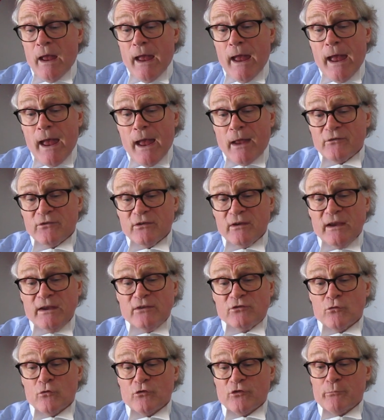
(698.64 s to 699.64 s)
and he
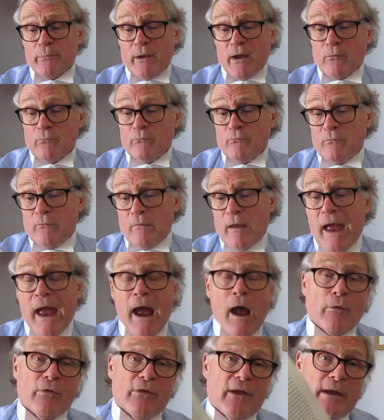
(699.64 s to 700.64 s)
talks about
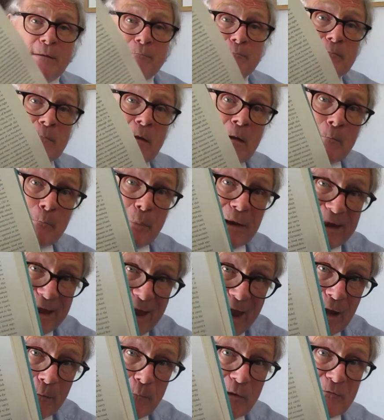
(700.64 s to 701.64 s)
how they
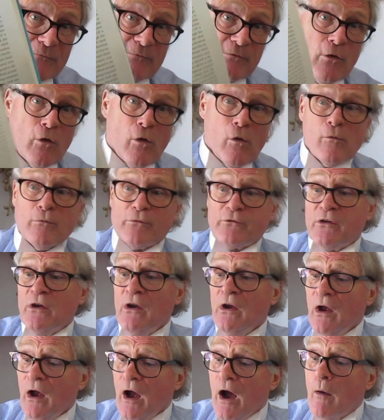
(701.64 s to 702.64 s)
became involved
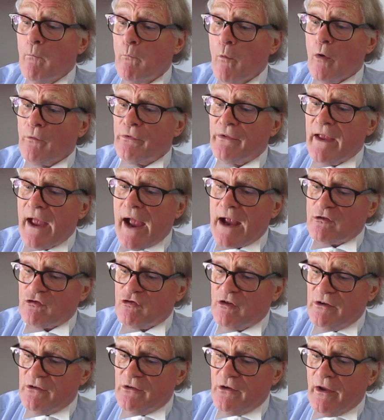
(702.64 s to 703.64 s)
and what they
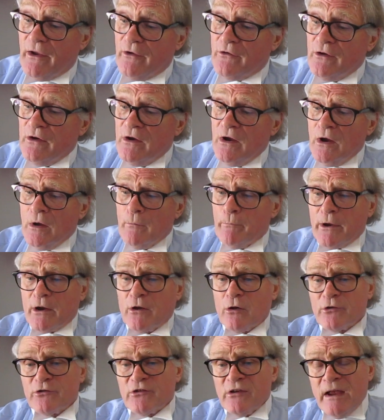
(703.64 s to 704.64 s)
actually did.
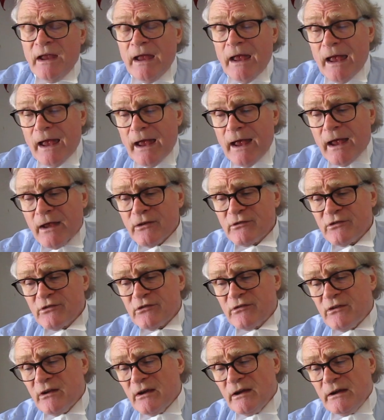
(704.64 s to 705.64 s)
Because
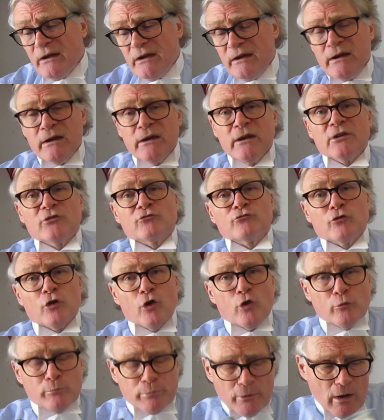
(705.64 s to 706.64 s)
as the years
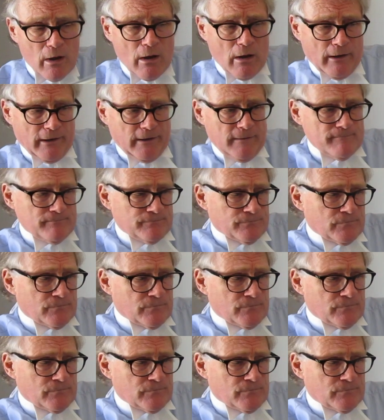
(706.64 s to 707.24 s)
roll by,